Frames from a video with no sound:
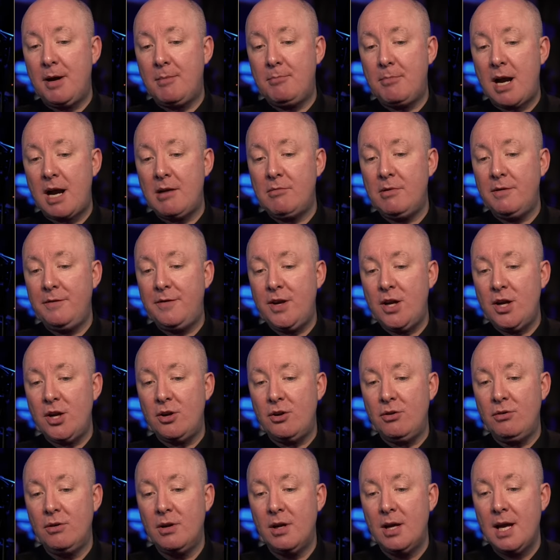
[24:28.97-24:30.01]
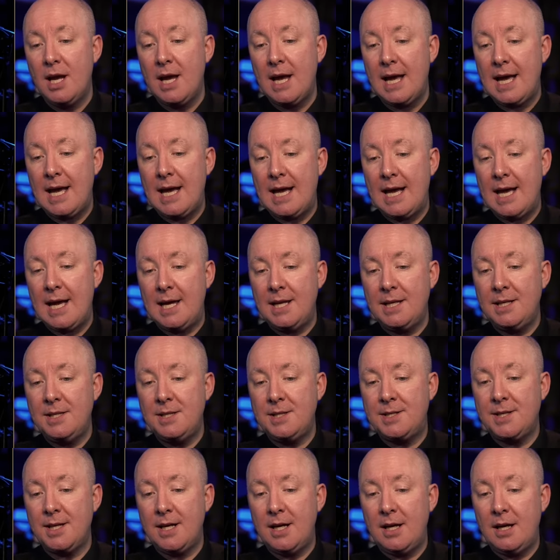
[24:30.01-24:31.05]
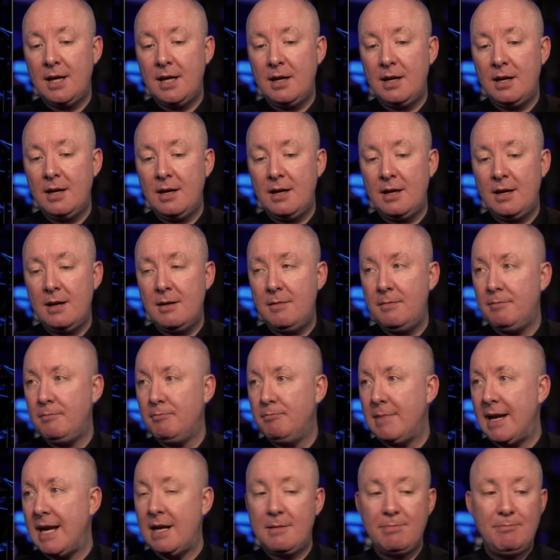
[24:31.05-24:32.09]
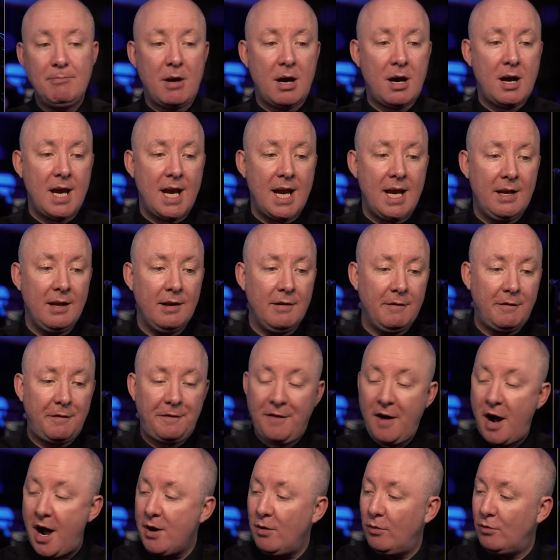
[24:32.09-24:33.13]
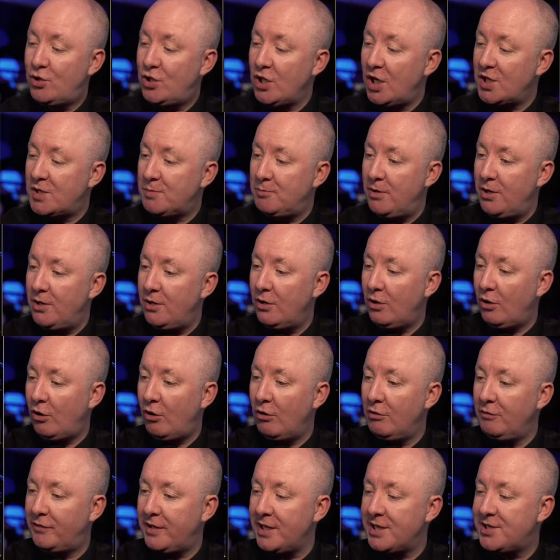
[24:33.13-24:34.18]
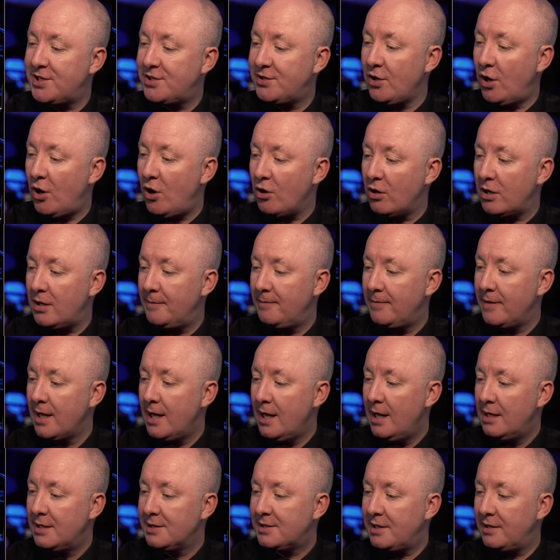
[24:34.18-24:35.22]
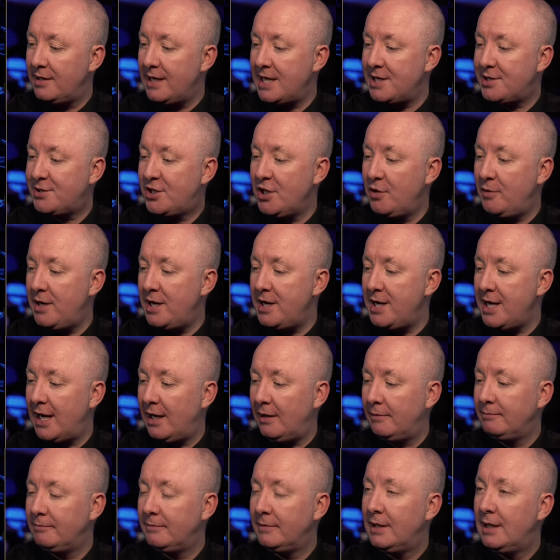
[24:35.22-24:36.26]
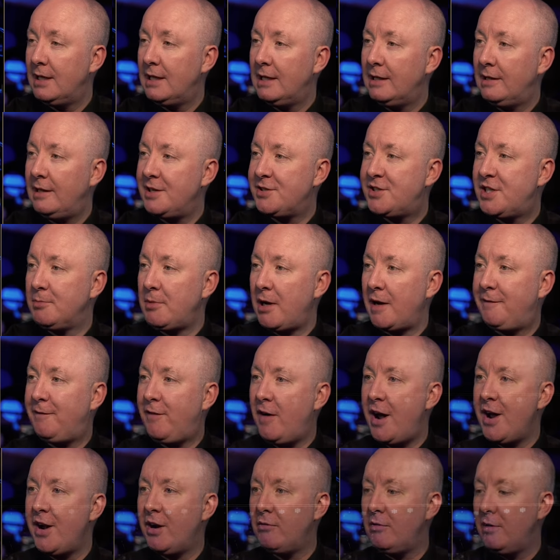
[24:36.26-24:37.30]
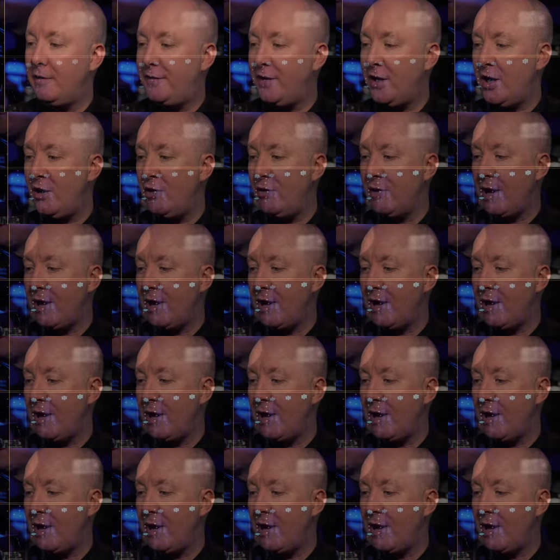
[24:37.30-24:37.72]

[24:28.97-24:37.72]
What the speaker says: my review and make my final judgment on this stock. So let's do it now. Let's do my final review.